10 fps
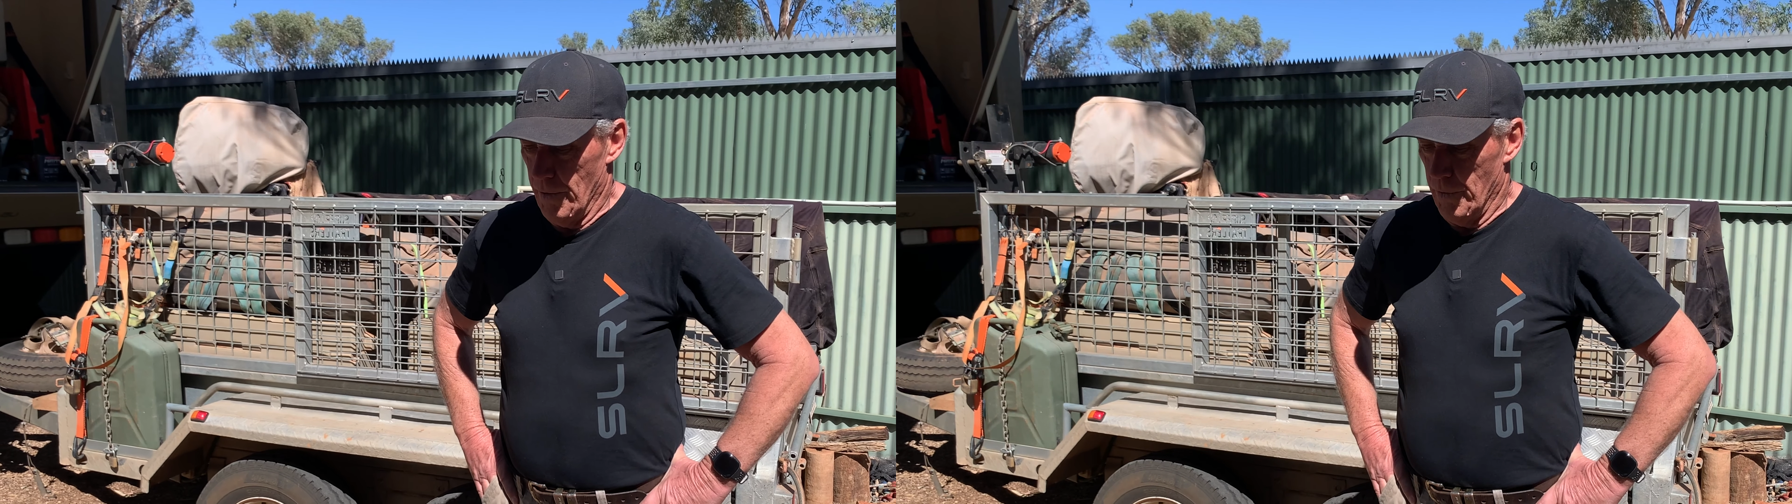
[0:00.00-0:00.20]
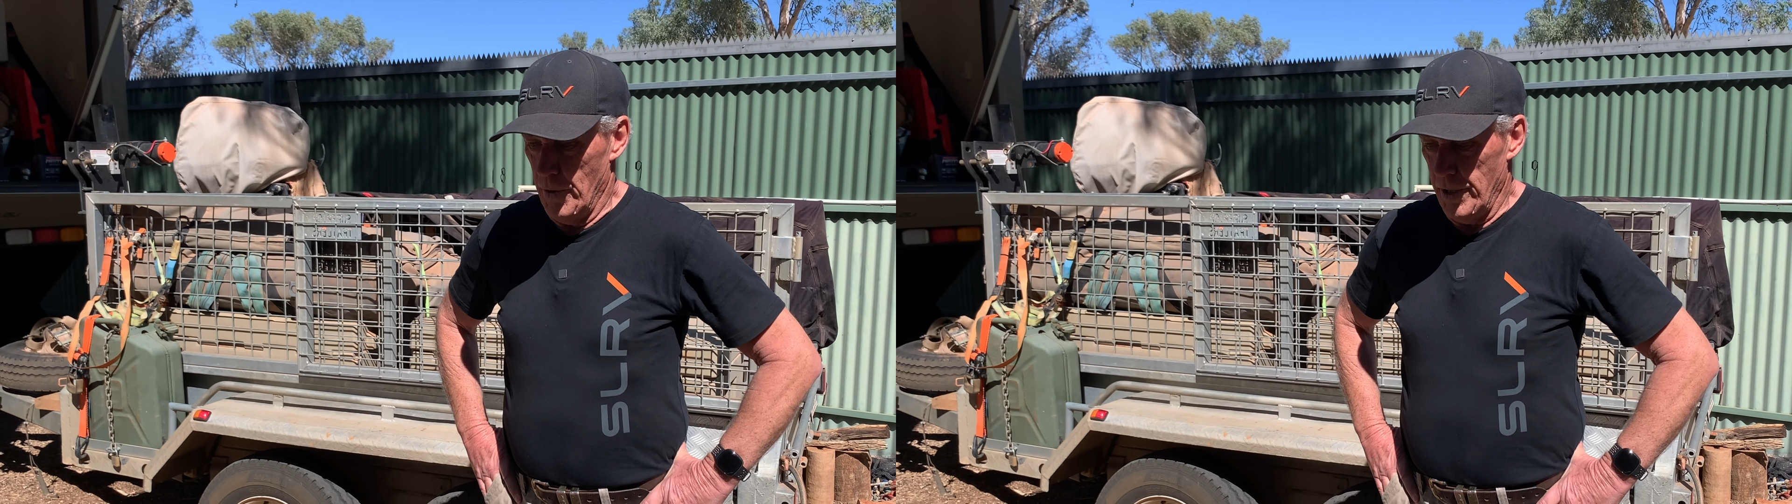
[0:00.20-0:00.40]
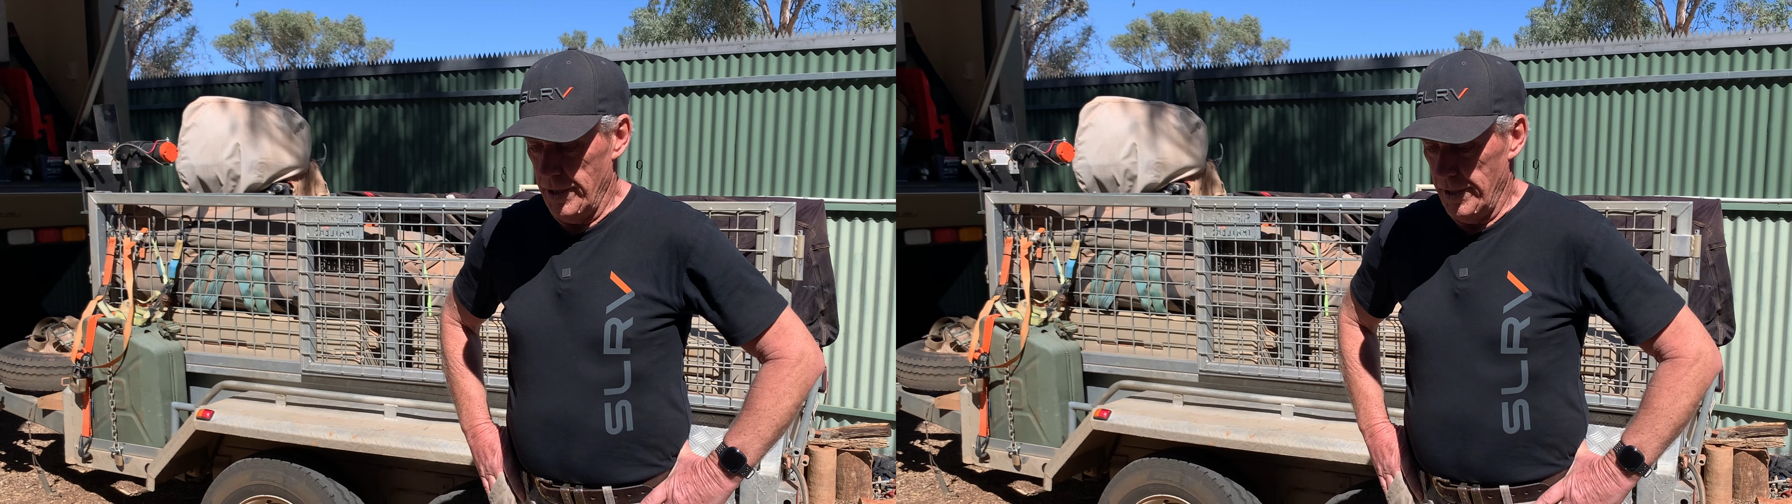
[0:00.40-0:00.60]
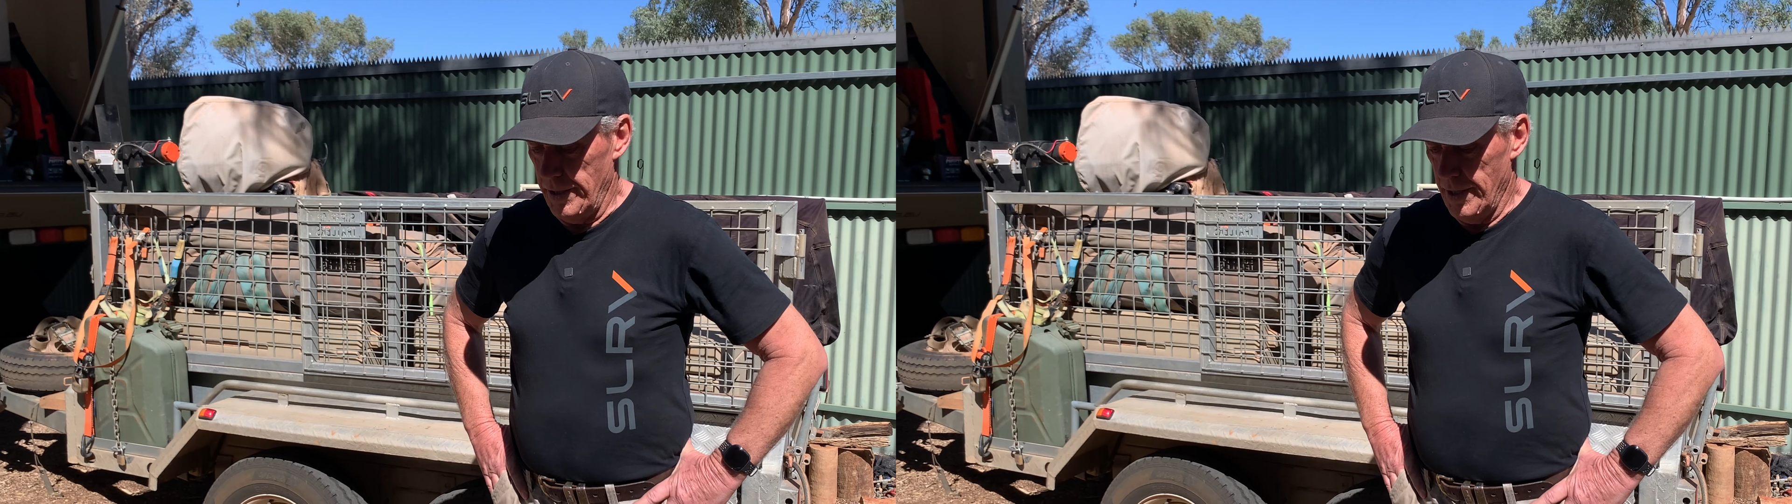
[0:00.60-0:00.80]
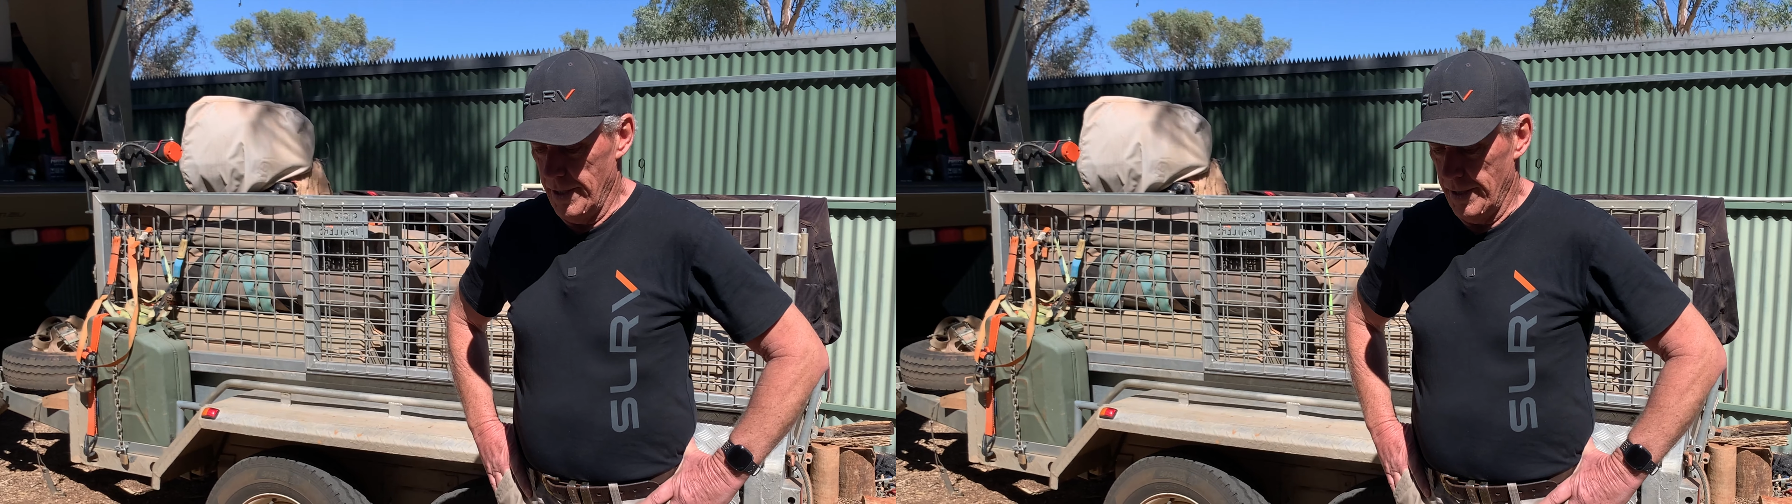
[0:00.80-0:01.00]

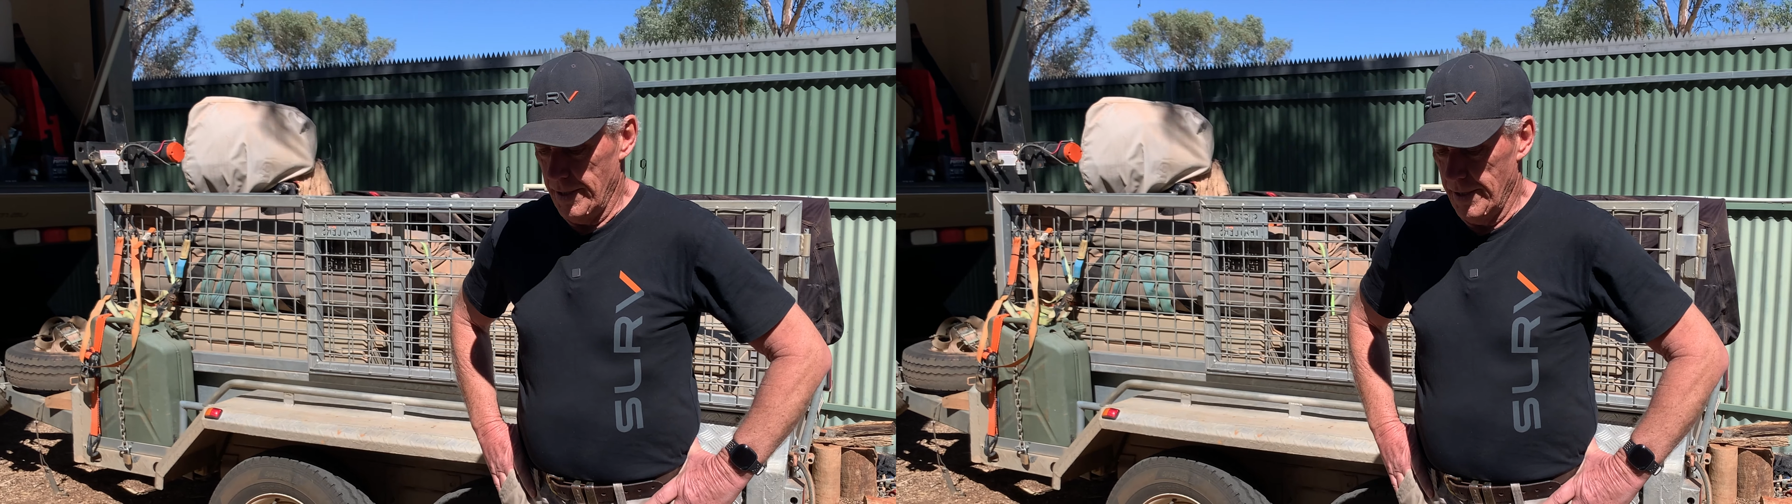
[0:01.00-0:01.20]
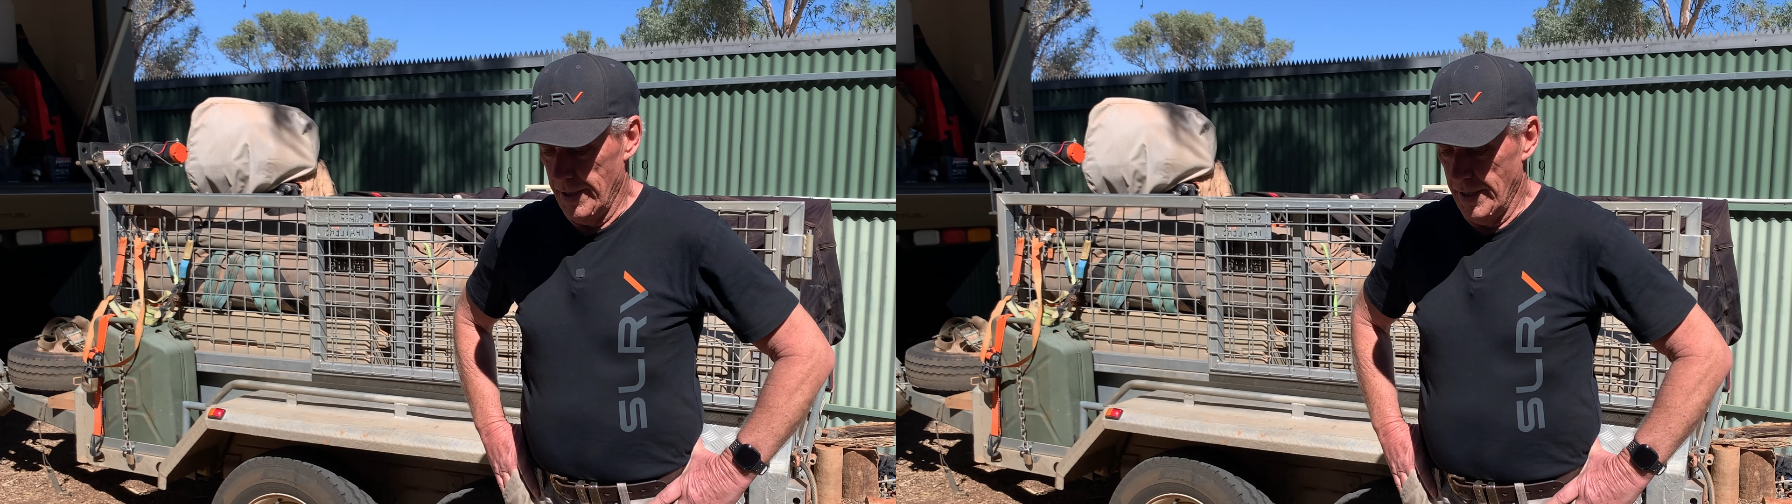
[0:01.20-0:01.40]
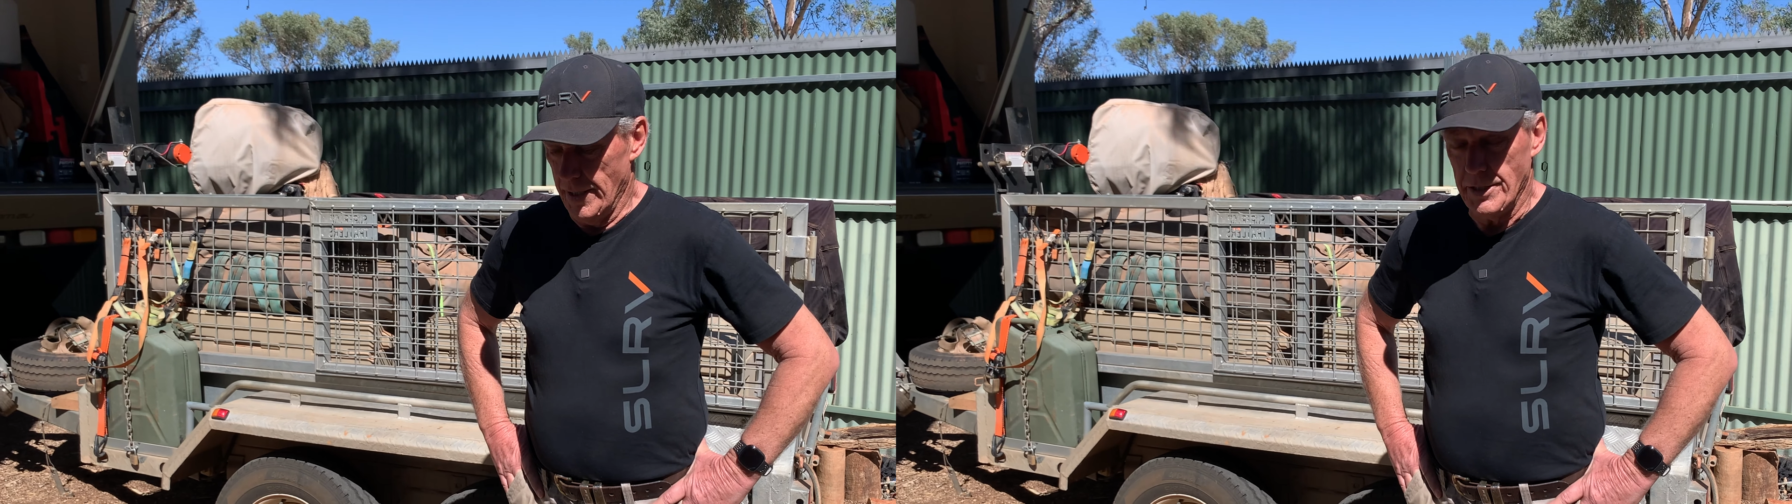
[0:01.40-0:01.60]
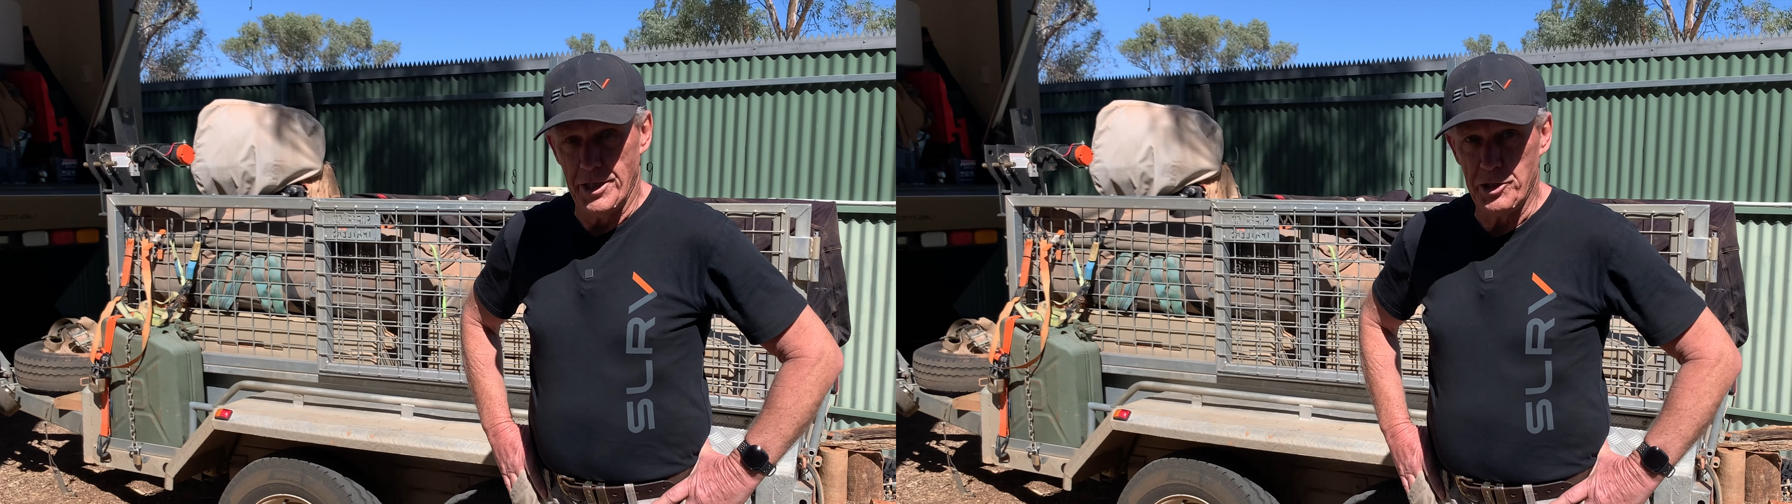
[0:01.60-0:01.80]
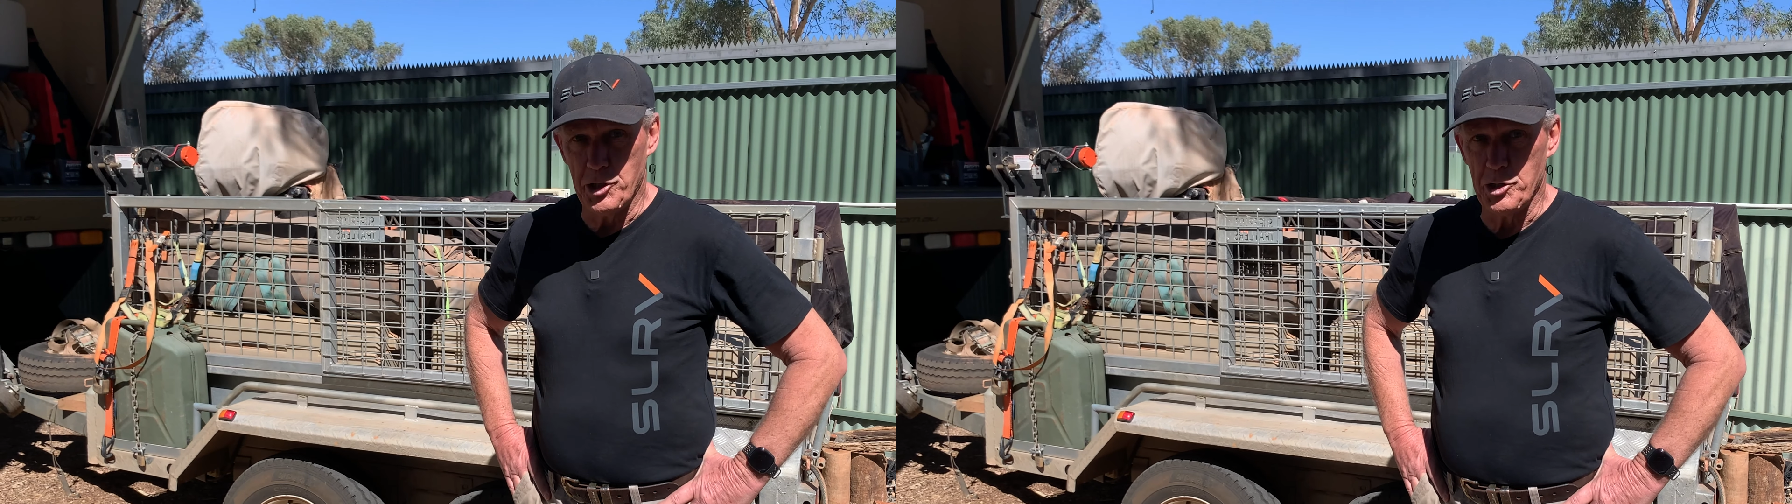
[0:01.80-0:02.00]
We
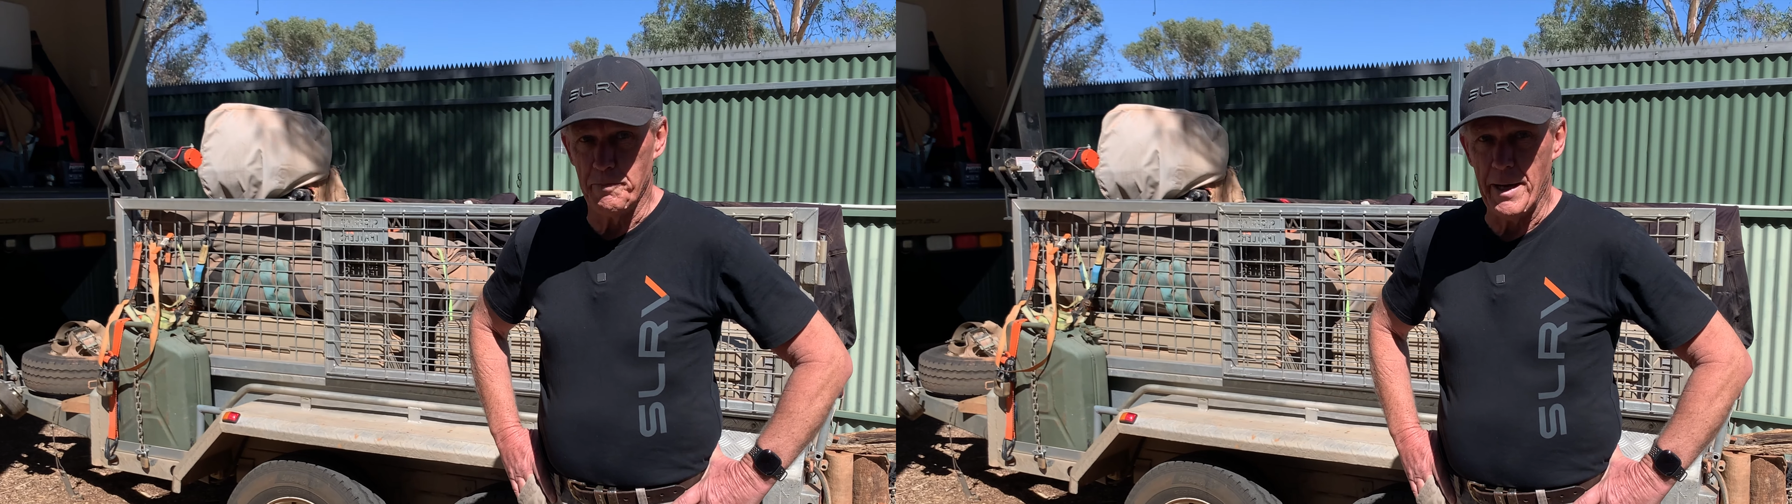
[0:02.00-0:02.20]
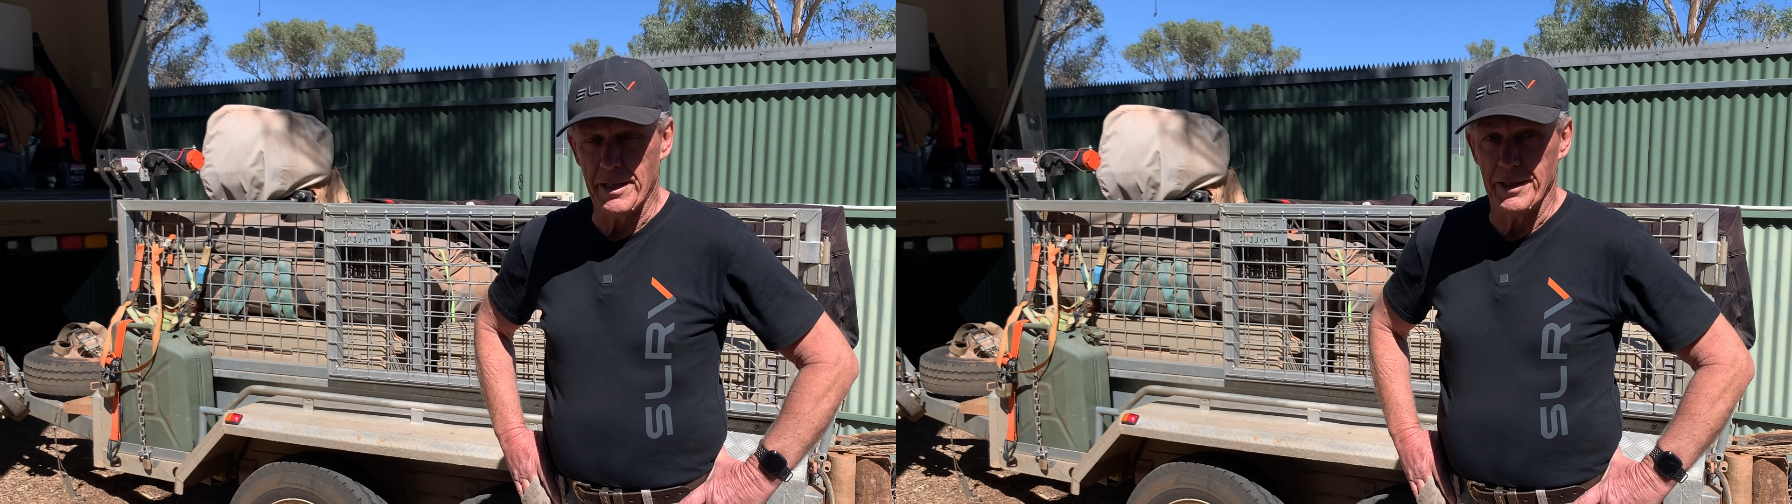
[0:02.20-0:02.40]
did suspect